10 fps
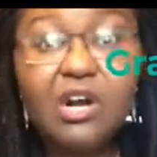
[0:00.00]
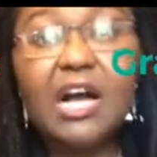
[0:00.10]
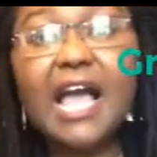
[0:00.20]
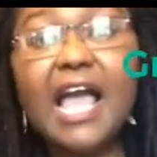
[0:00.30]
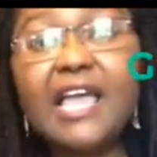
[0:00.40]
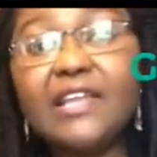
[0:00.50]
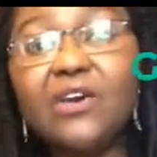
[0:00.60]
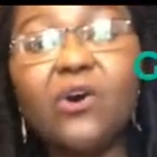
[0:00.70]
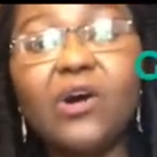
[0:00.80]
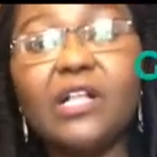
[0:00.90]
any
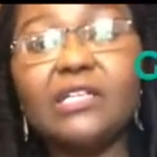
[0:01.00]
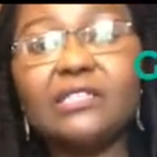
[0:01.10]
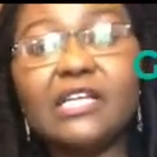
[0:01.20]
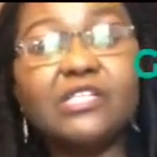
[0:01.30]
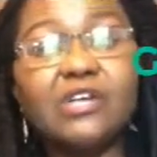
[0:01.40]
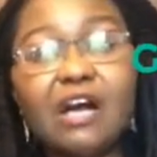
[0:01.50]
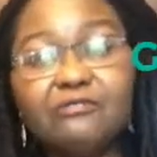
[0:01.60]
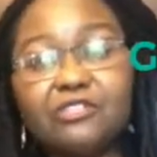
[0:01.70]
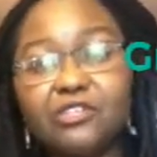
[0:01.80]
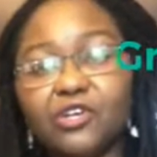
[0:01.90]
oil that you have
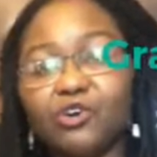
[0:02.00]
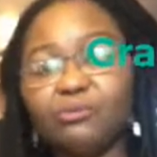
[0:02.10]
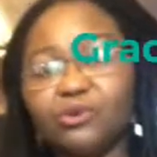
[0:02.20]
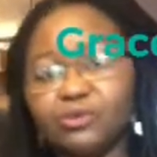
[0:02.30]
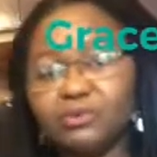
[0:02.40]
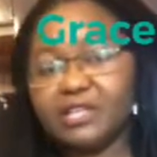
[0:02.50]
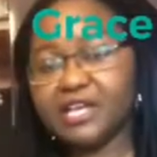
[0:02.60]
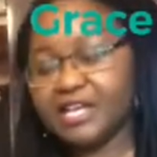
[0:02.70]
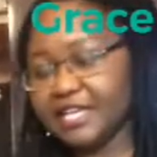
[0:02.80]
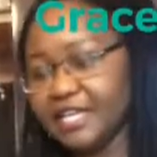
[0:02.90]
in your cupboard, whether
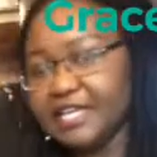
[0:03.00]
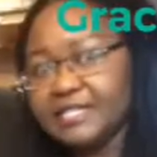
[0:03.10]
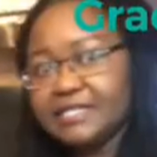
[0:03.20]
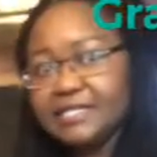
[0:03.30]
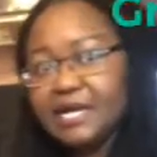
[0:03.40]
it is